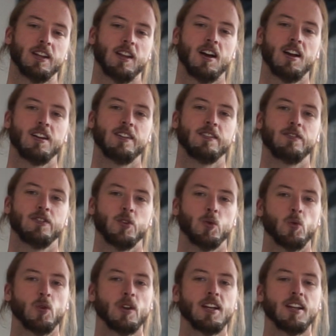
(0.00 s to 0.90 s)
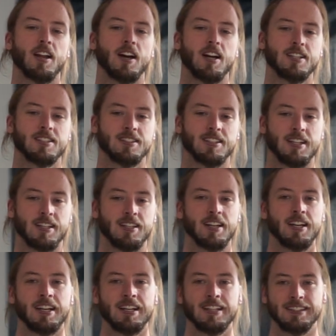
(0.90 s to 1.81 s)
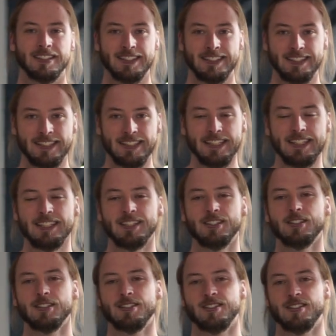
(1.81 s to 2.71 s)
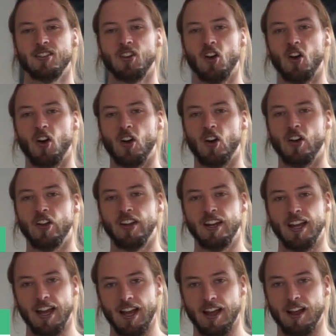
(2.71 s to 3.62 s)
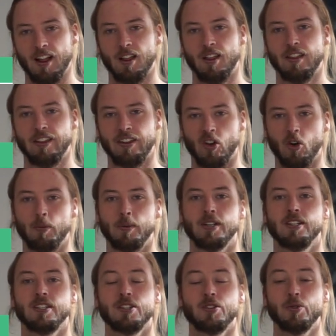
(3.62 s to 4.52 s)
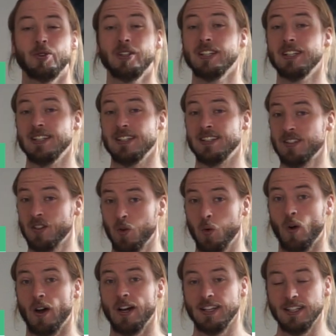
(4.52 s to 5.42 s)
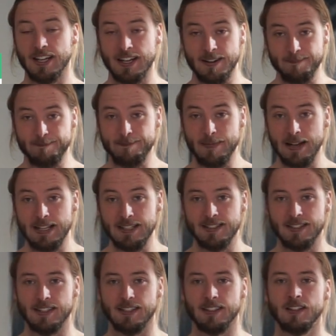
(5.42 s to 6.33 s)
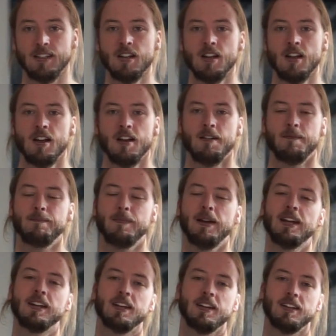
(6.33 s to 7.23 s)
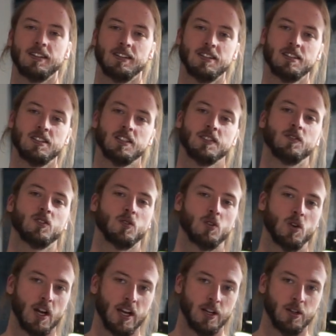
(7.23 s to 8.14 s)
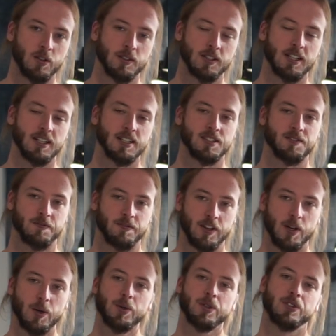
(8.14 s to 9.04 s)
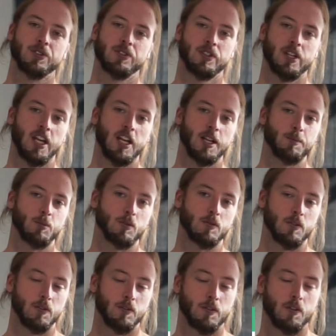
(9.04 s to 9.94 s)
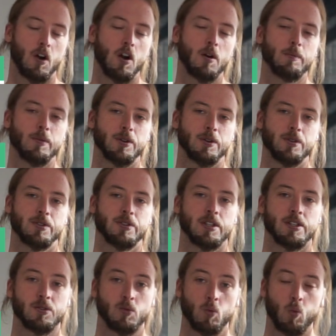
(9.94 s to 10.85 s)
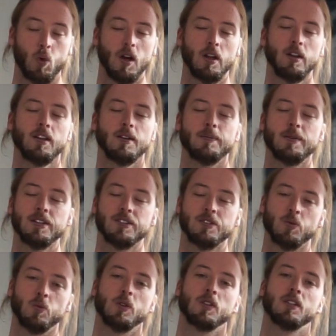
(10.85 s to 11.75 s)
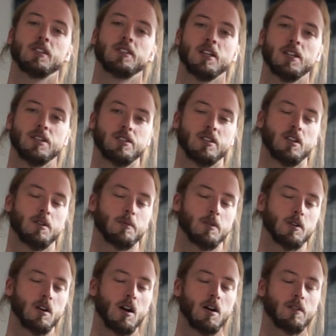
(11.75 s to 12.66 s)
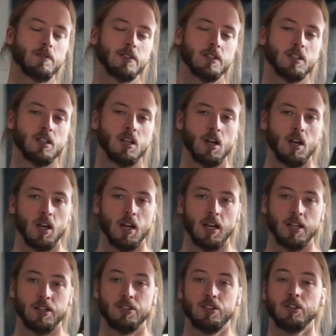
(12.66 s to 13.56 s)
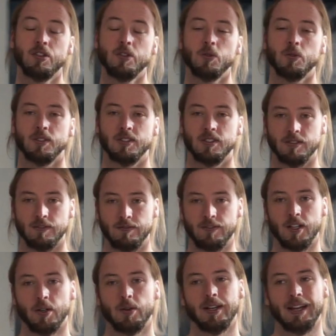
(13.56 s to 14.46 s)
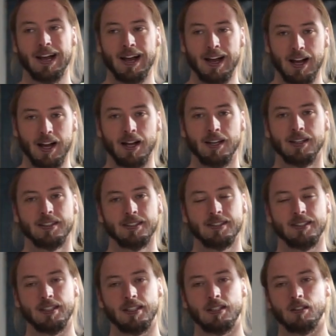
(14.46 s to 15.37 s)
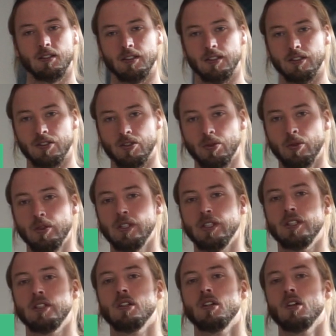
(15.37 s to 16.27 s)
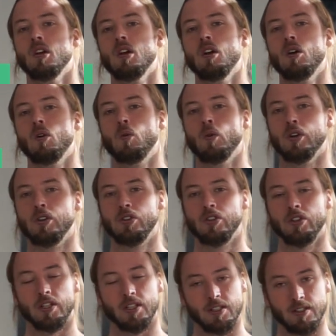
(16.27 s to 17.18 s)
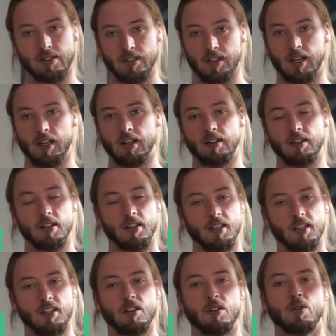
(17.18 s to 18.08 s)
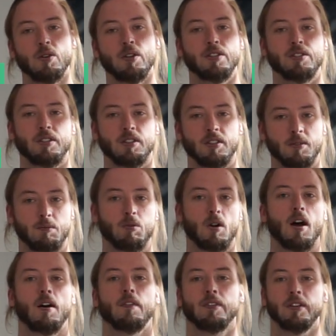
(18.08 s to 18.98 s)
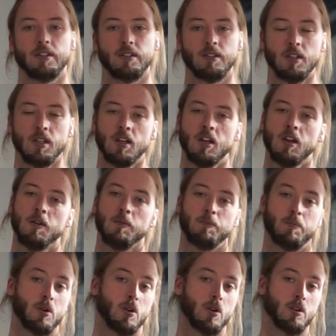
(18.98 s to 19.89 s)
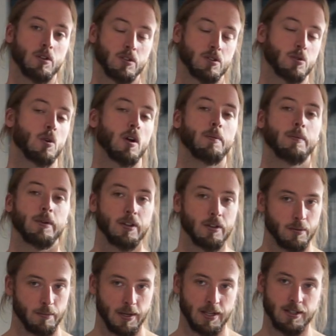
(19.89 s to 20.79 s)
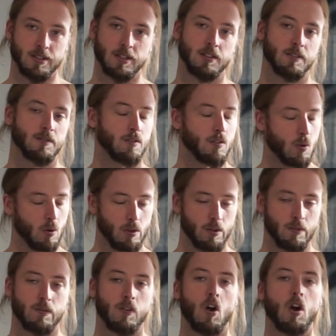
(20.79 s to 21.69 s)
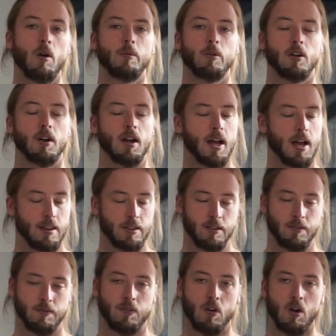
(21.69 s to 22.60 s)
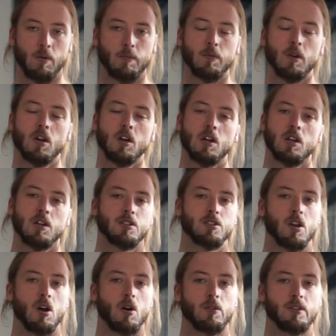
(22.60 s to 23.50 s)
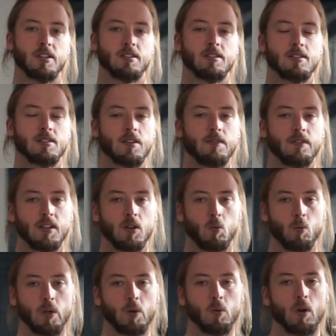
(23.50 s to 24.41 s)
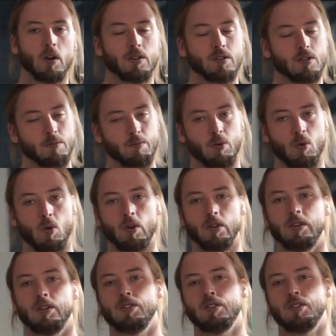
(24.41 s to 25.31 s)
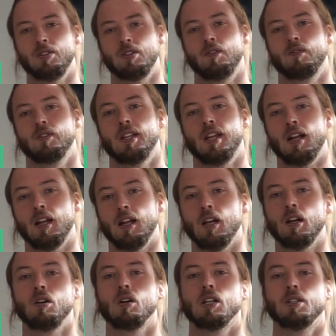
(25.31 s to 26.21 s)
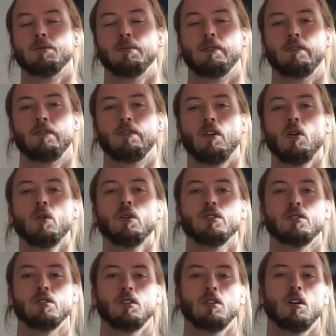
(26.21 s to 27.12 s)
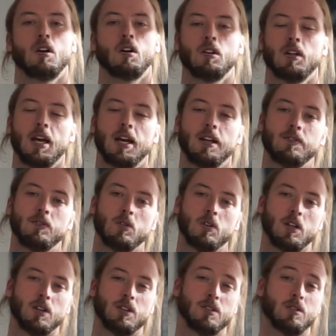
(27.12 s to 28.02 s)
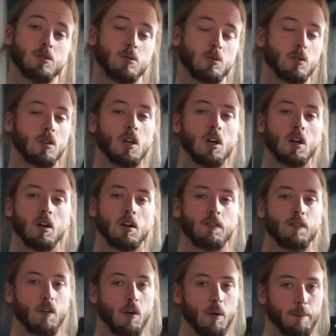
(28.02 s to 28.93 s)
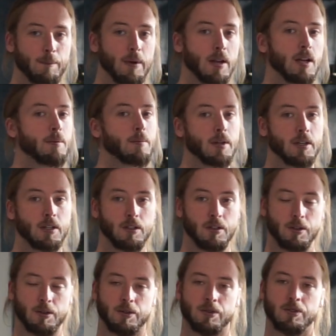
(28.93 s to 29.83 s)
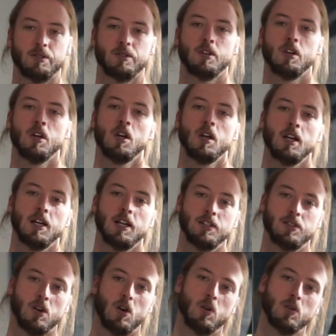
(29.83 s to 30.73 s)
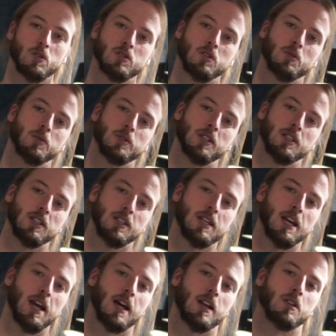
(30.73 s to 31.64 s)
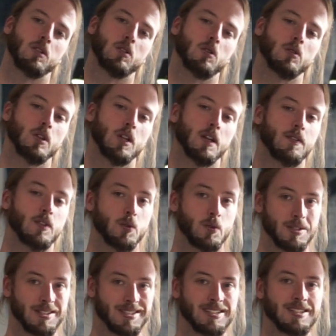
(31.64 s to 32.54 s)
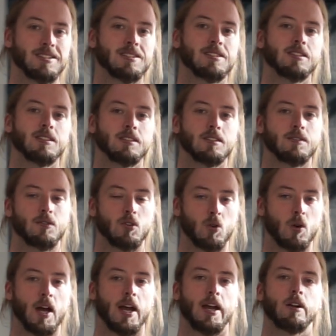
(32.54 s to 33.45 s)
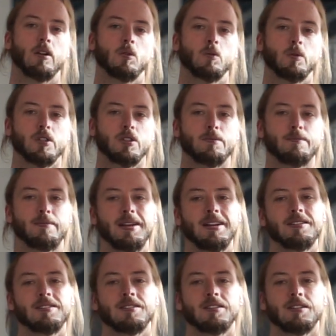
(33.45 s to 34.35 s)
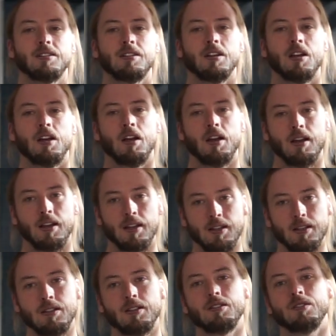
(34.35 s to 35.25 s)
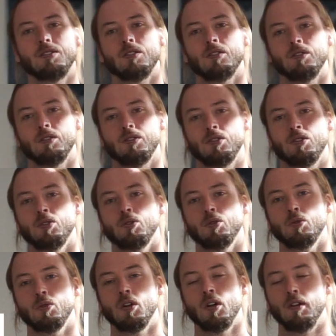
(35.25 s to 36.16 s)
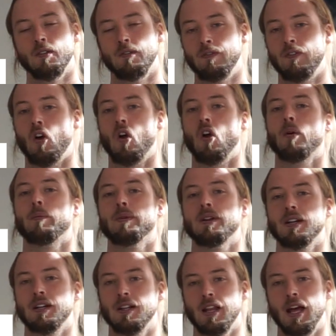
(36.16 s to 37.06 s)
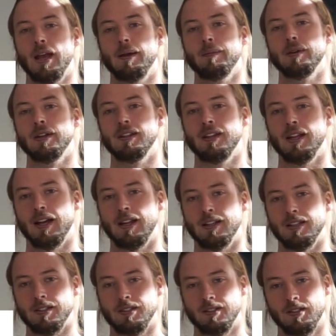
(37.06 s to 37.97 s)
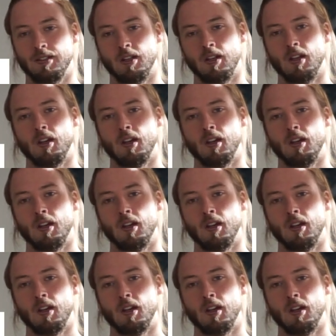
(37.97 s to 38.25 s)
life, you realize that the yields on a healthy Obata tree is quite amazing, making this a varietal that is very sustainable for farmers. As one, it makes a really tasty cup of coffee, and two, it's a very high yielding tree, which is then increasing the profit per square meter basically for the farmer at the farm. So this is something that we want to support. This is something that Alejo has been focusing on at Volcan Azul for many, many years. It's also within the category of a resistant varietal, which makes it easier to farm in a climate that is